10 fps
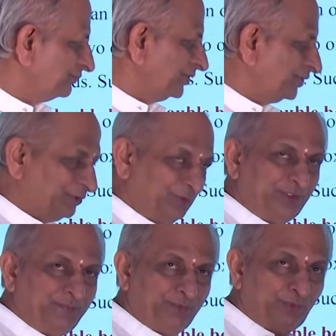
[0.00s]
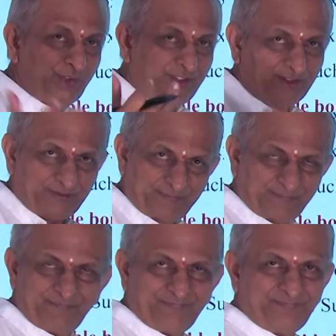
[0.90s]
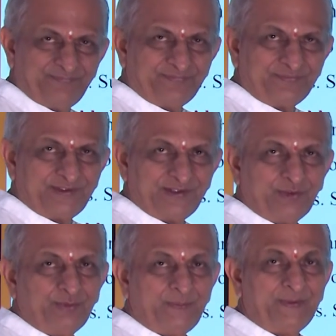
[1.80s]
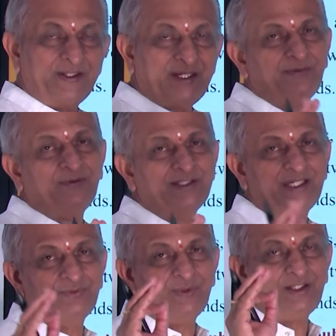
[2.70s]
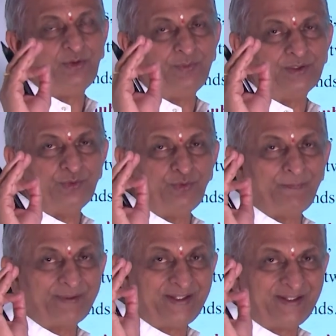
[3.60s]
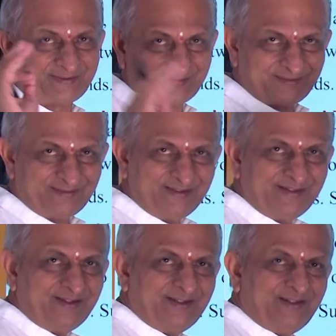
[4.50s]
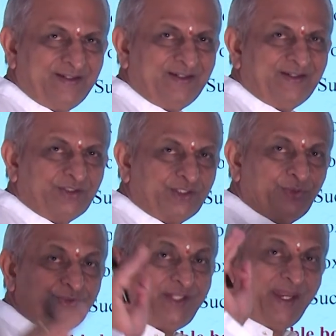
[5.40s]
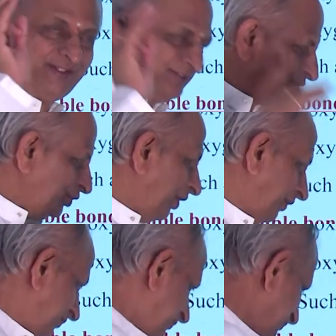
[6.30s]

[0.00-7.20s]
So the beauty, so you must be grateful. That's why you must do prayers to give thanks to God,